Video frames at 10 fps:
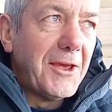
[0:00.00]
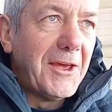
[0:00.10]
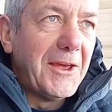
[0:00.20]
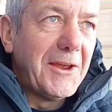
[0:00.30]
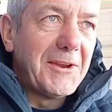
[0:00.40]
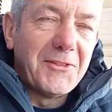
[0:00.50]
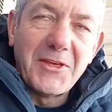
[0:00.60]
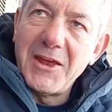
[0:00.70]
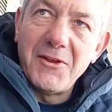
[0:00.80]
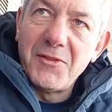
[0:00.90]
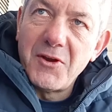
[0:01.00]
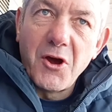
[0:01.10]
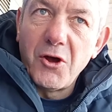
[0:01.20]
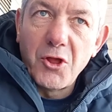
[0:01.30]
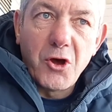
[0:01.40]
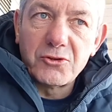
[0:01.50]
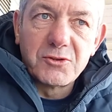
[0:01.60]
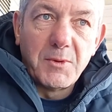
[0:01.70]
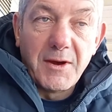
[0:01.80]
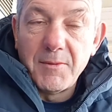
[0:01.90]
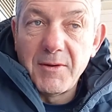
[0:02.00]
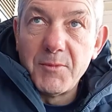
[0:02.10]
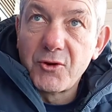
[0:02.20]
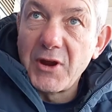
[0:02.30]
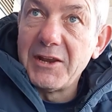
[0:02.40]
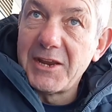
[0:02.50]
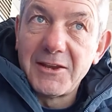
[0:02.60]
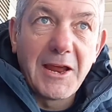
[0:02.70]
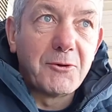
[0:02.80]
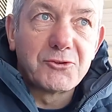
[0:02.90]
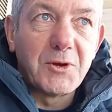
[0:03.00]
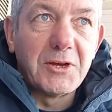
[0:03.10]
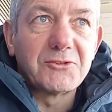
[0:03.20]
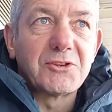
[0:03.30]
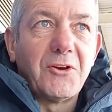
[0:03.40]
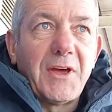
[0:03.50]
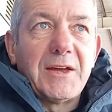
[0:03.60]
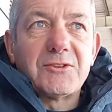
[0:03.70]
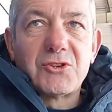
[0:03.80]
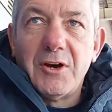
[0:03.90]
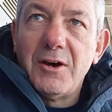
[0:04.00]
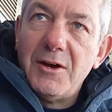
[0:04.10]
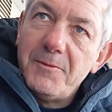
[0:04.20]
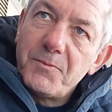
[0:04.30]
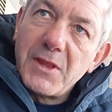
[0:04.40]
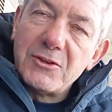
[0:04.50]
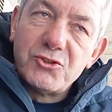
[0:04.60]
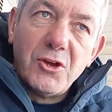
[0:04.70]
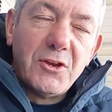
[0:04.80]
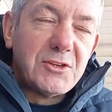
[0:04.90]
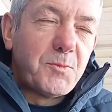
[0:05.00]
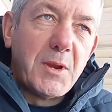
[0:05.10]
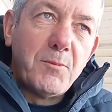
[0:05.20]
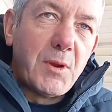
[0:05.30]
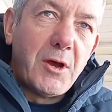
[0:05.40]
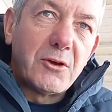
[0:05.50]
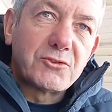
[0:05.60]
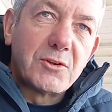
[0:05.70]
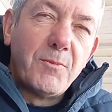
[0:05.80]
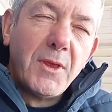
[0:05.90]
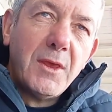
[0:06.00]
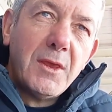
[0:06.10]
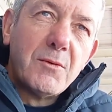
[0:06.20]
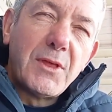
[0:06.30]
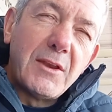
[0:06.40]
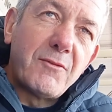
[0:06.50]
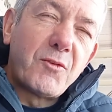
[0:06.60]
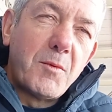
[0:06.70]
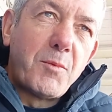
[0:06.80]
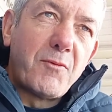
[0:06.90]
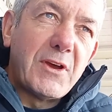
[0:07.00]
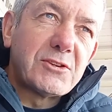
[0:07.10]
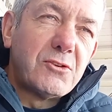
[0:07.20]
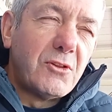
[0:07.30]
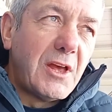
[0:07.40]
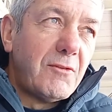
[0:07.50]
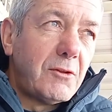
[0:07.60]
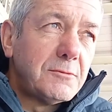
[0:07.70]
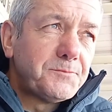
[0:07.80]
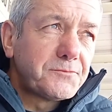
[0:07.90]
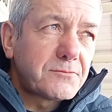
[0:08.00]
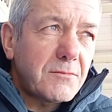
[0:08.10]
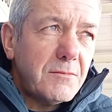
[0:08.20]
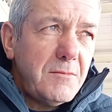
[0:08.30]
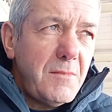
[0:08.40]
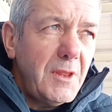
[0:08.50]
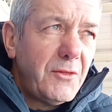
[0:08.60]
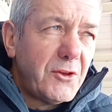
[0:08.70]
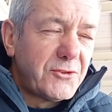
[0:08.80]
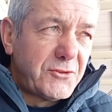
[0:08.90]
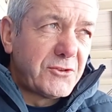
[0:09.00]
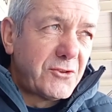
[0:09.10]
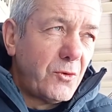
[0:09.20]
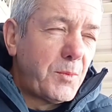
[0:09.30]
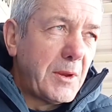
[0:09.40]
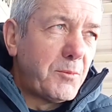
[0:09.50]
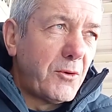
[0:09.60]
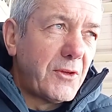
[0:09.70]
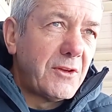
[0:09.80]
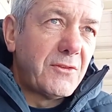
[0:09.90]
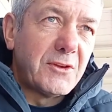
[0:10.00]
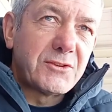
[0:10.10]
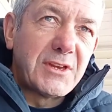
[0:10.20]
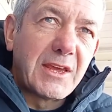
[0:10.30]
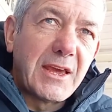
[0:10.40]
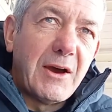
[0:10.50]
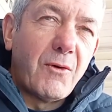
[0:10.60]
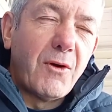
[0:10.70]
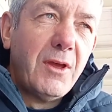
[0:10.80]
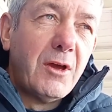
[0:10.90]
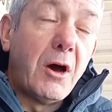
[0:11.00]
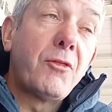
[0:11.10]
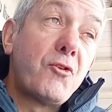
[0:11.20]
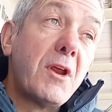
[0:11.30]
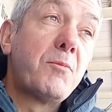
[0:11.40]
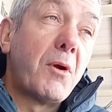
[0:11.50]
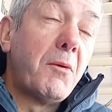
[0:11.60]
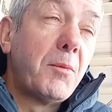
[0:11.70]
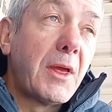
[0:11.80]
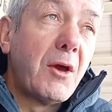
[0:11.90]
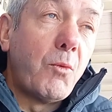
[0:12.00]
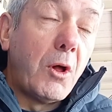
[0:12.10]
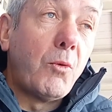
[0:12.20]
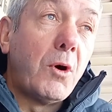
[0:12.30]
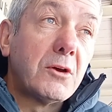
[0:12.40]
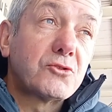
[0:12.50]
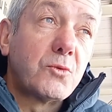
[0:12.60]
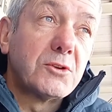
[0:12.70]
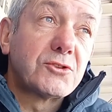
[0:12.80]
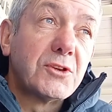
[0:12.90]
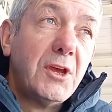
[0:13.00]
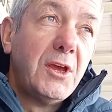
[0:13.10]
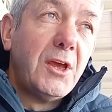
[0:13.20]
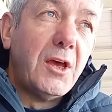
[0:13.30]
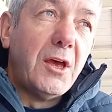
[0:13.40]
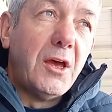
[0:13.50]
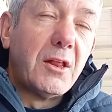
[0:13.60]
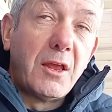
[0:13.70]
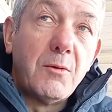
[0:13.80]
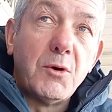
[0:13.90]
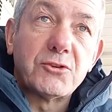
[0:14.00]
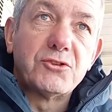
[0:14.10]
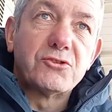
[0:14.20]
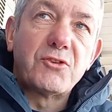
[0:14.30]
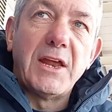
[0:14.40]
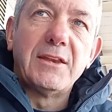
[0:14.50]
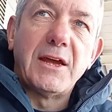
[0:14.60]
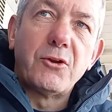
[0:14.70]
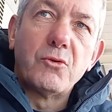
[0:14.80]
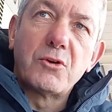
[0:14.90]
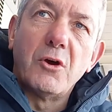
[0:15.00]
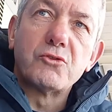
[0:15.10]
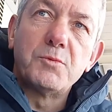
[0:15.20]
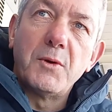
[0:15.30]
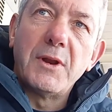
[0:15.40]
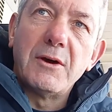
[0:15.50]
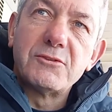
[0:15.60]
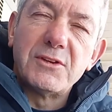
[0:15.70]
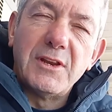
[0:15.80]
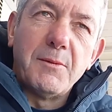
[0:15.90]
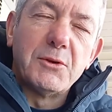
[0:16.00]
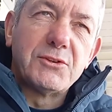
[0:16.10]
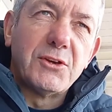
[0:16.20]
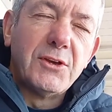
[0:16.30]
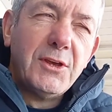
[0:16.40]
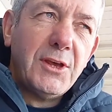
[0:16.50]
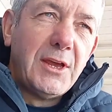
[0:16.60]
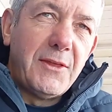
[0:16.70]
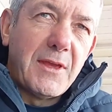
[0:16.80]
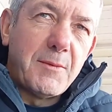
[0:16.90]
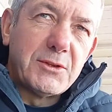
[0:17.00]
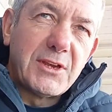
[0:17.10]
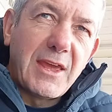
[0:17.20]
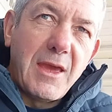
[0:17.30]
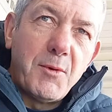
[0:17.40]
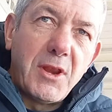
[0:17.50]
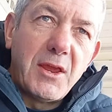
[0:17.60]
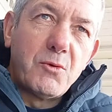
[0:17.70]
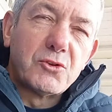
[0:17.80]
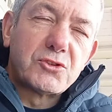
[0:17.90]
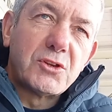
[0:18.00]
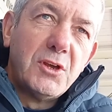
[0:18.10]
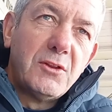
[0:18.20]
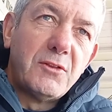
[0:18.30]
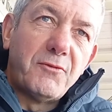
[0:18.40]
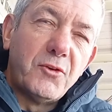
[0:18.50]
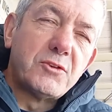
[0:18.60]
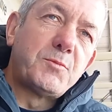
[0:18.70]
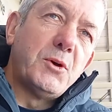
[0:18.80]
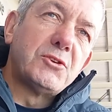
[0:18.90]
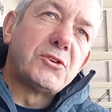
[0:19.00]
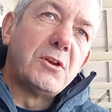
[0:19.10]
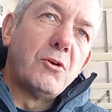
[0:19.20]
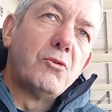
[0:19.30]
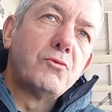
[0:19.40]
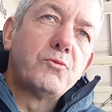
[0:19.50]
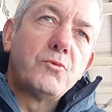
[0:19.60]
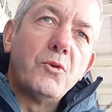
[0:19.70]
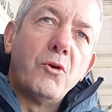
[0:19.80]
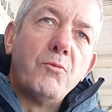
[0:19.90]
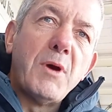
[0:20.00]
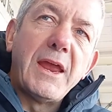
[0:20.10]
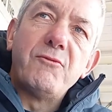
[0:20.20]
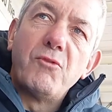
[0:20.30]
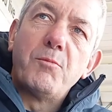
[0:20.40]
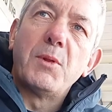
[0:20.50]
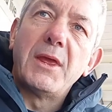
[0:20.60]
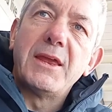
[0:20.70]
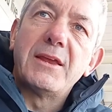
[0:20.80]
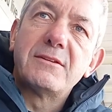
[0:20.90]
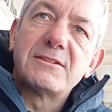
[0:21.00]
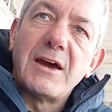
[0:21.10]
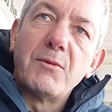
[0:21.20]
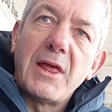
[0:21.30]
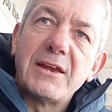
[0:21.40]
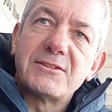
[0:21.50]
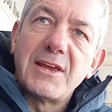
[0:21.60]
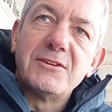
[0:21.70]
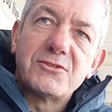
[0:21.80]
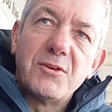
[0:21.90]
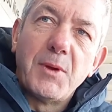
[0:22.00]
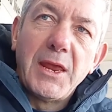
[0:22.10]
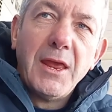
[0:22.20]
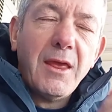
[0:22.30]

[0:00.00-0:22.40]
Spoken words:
They're all awesome. I'm a granddad now as well, so that journey's been awesome. But then from a professional level, there's two people that stick out, or three probably. Walt Watts was Liam Watts' granddad, who coached me when I was in the amateur game, and he was the first person who made rugby league sound like sense to me.